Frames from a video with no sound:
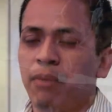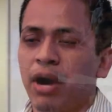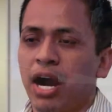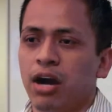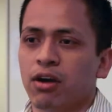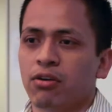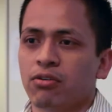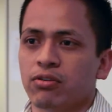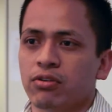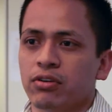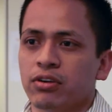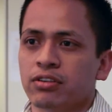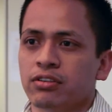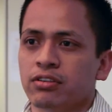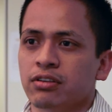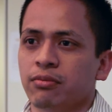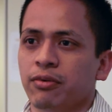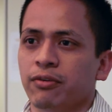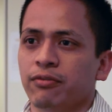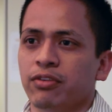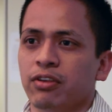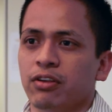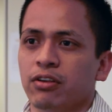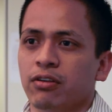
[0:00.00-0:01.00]
power, and some
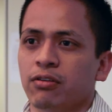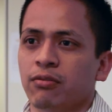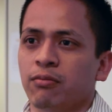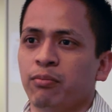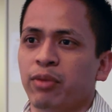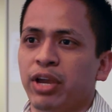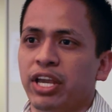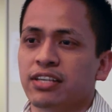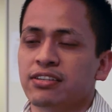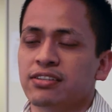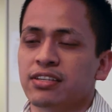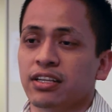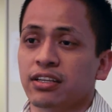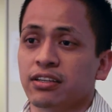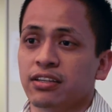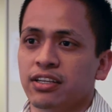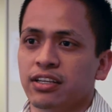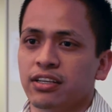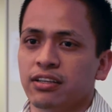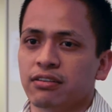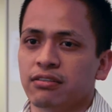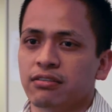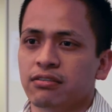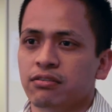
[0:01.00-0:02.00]
of their basic
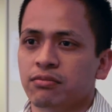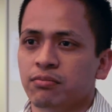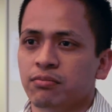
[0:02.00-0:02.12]
needs.